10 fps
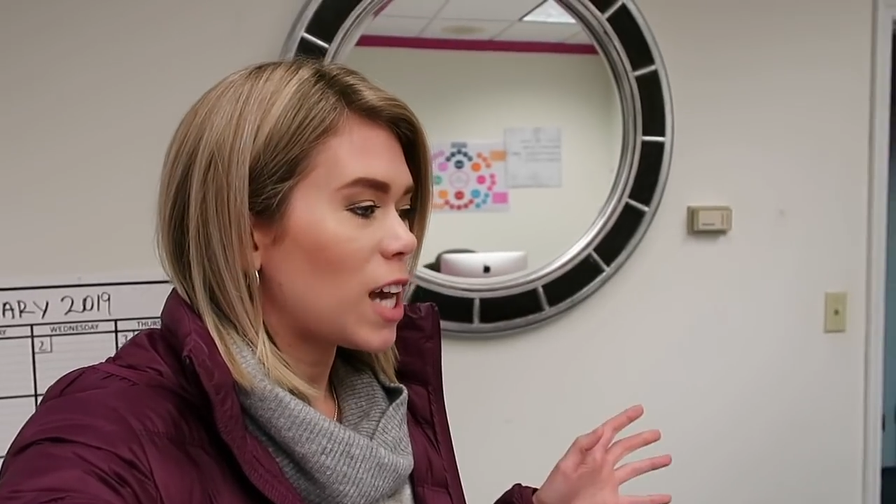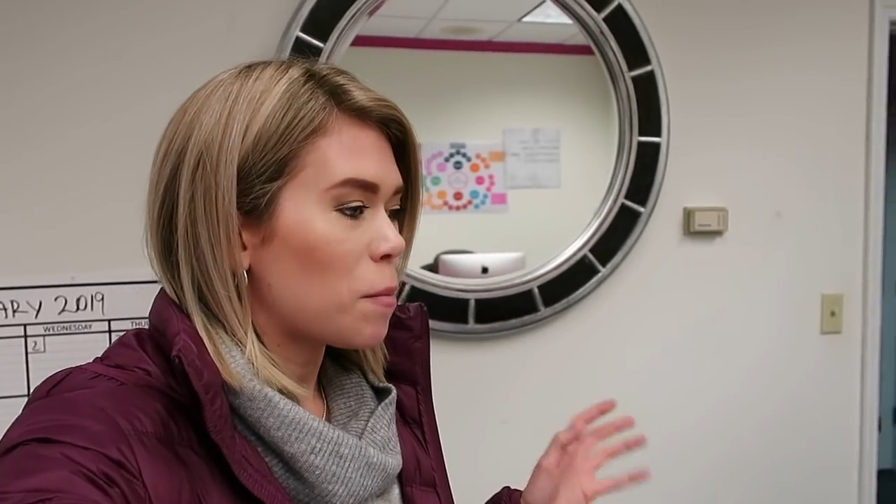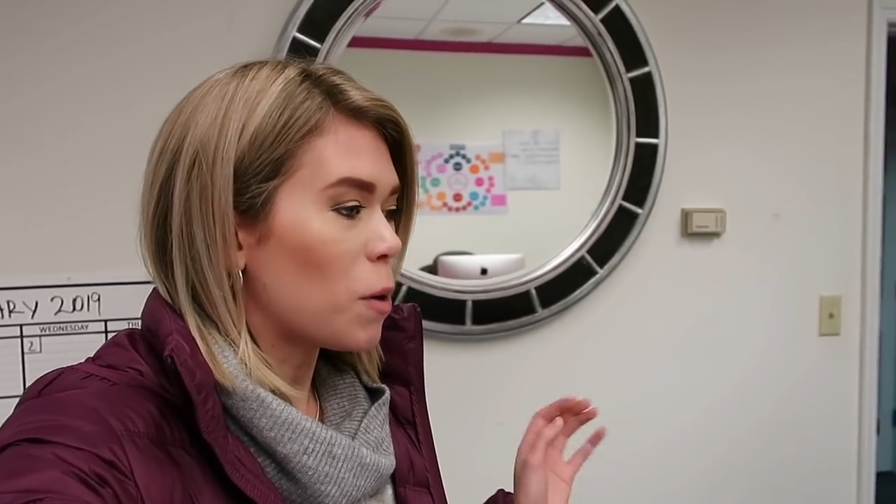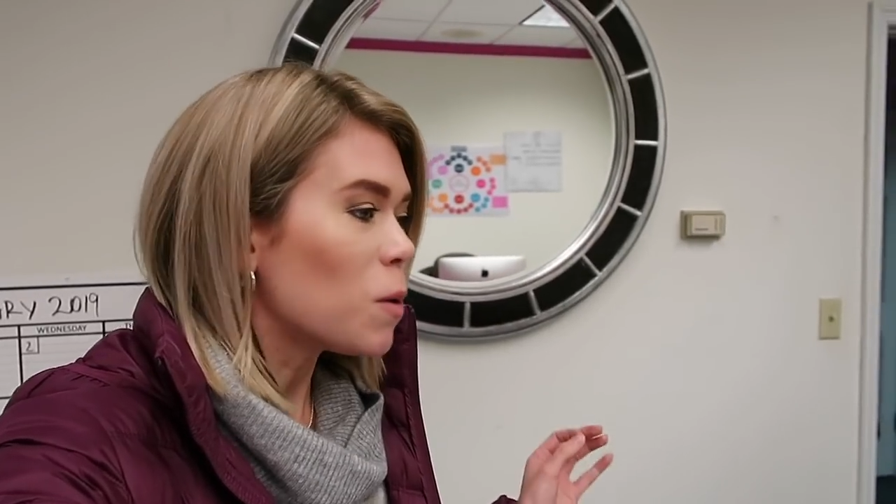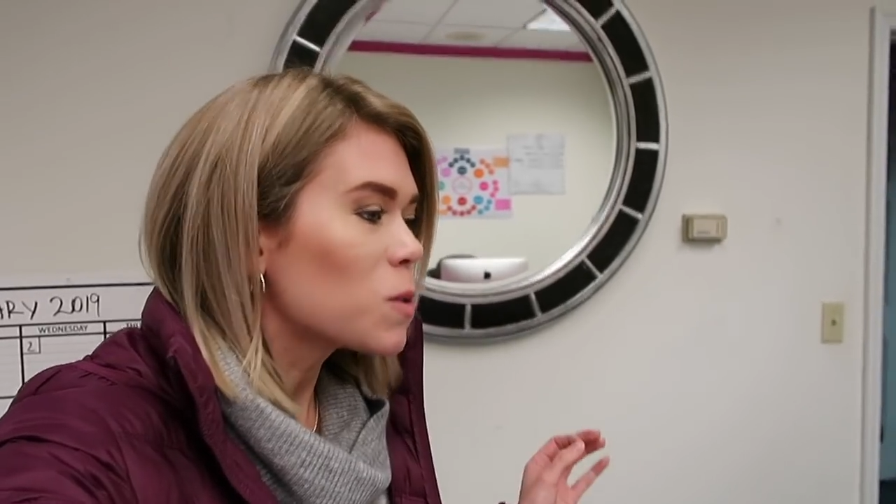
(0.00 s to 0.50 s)

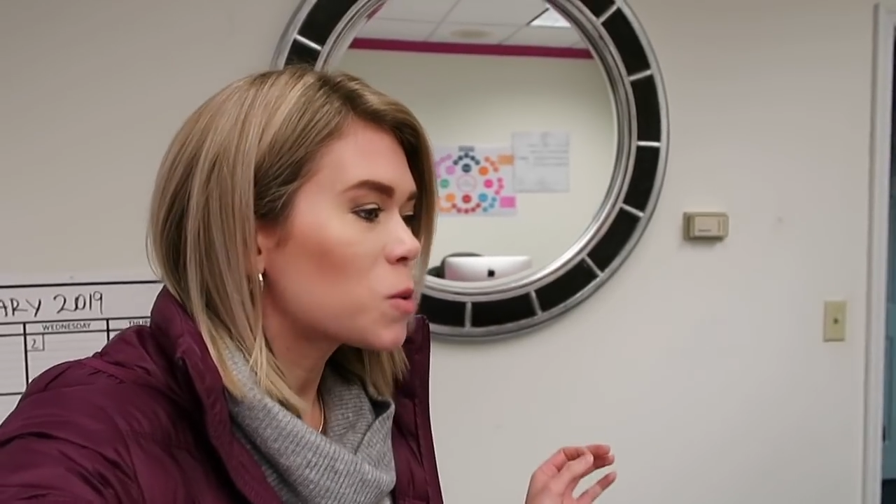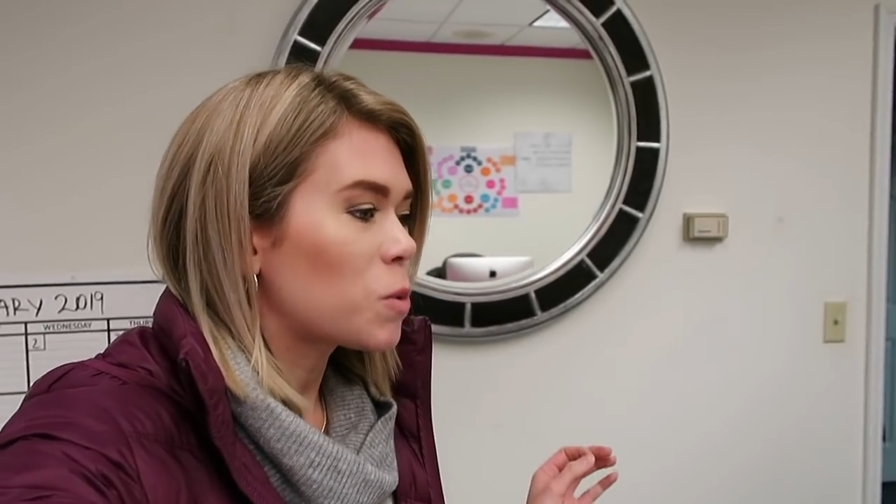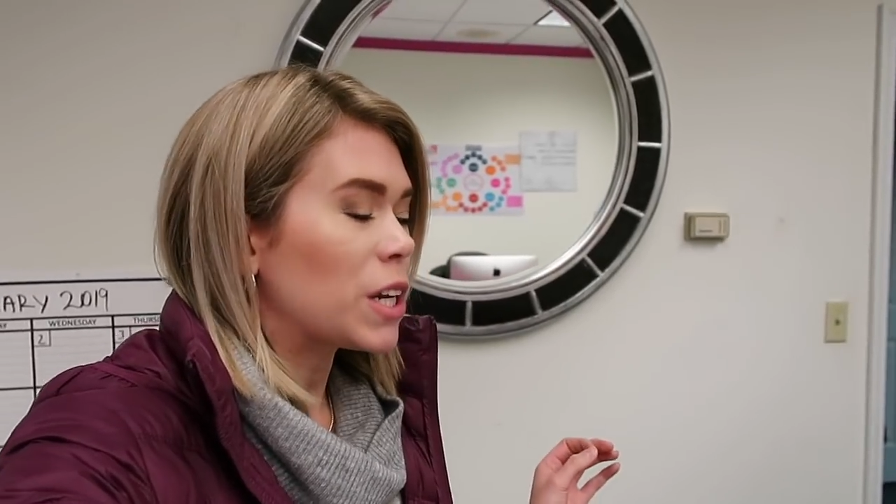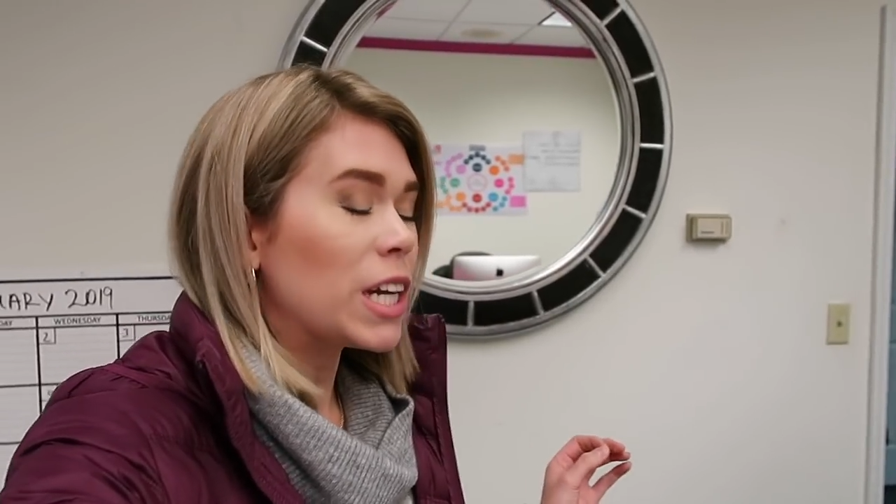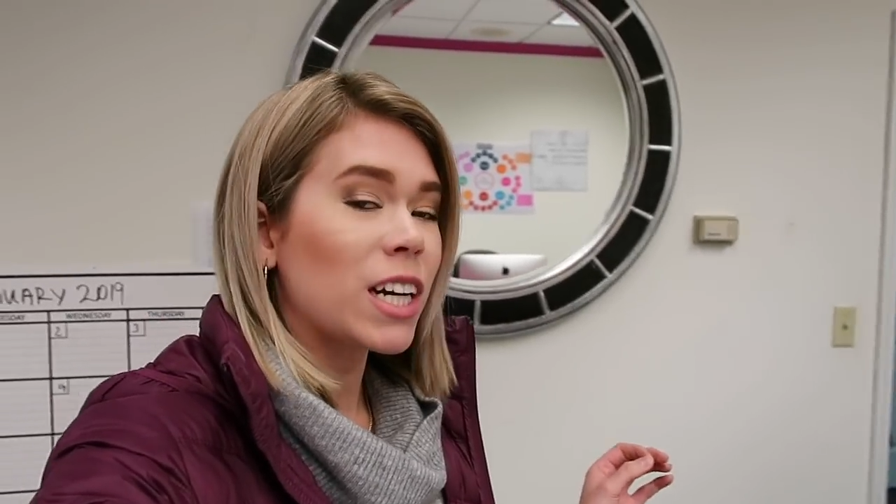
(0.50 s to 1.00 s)
at Pulse.
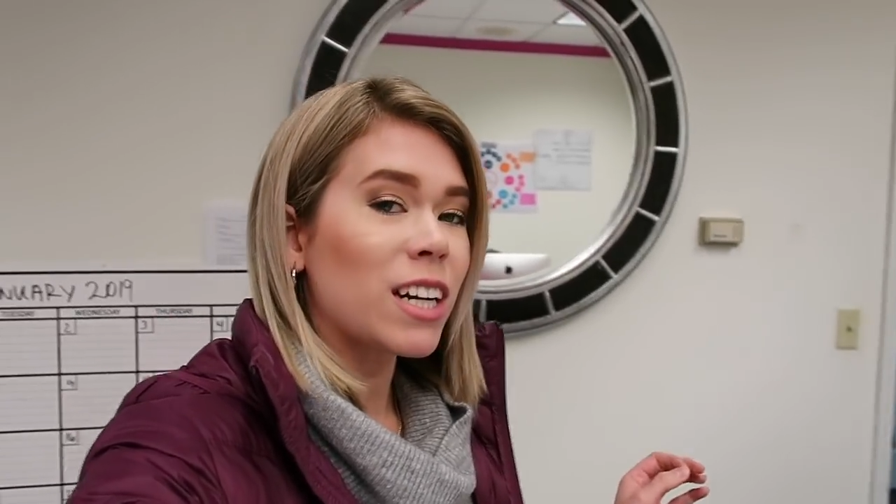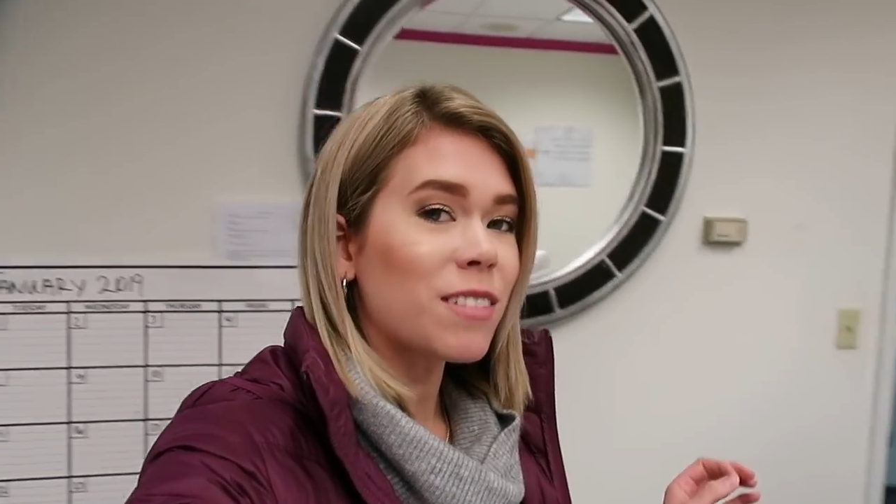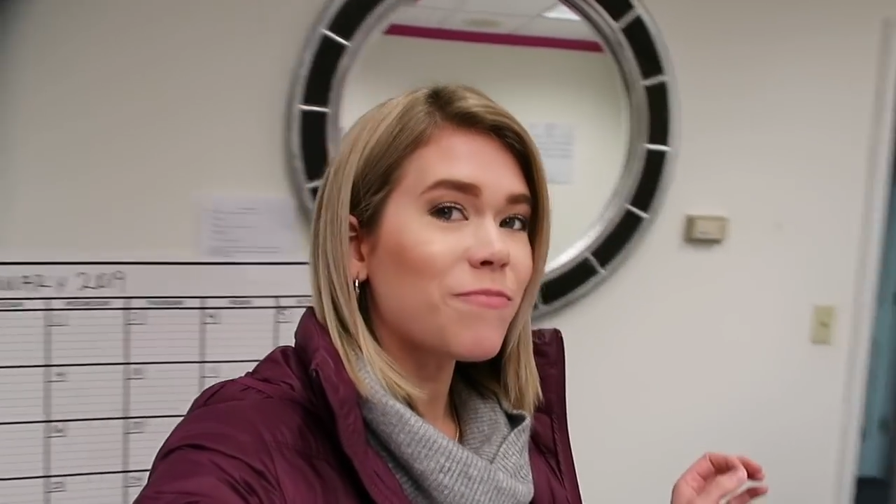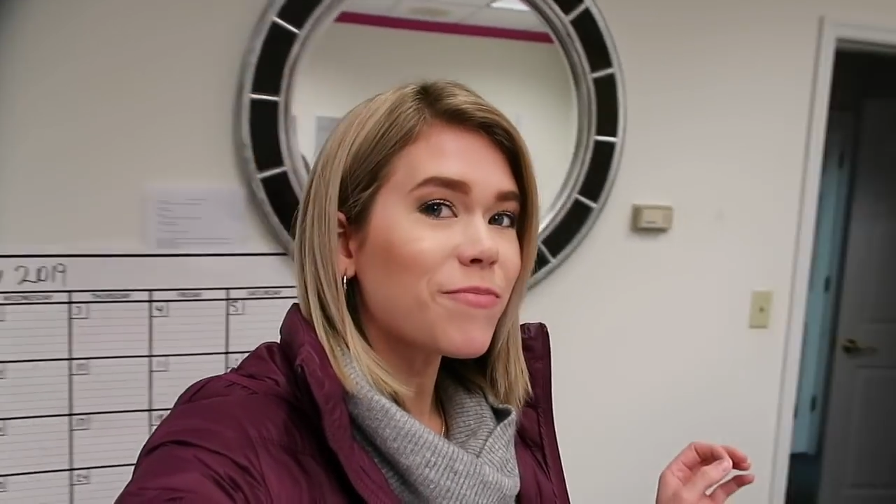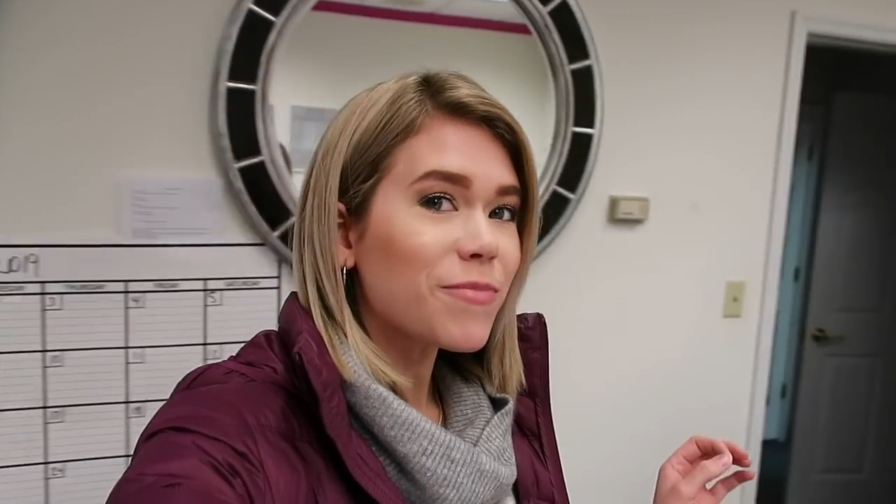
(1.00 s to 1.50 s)
We're
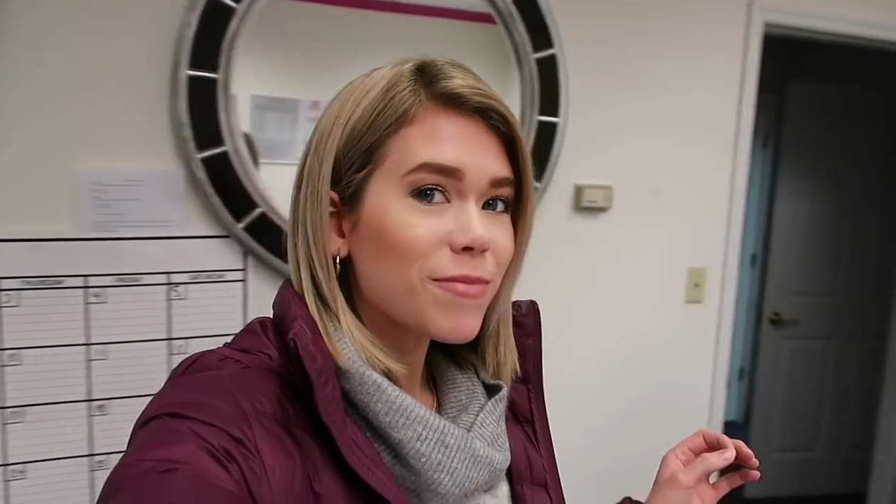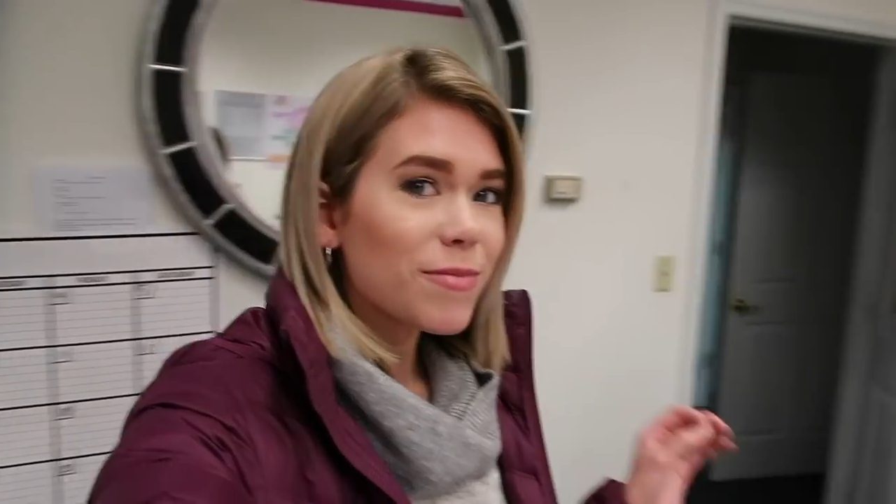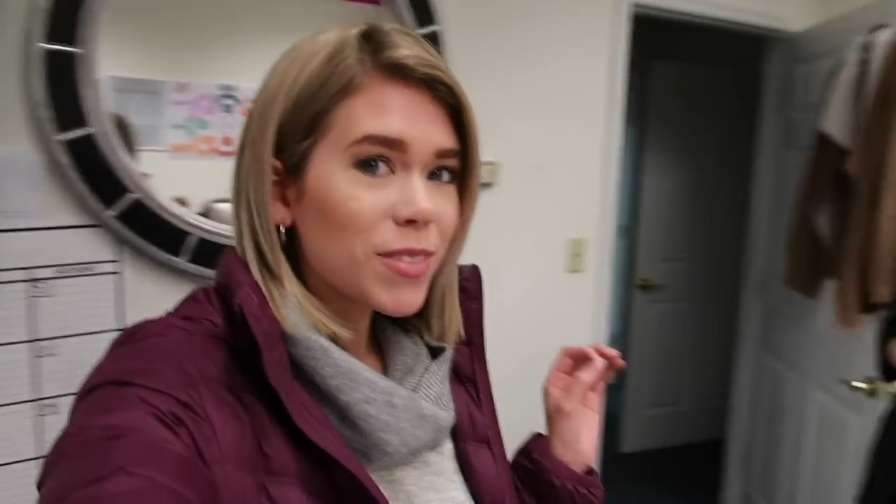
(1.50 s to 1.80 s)
yes.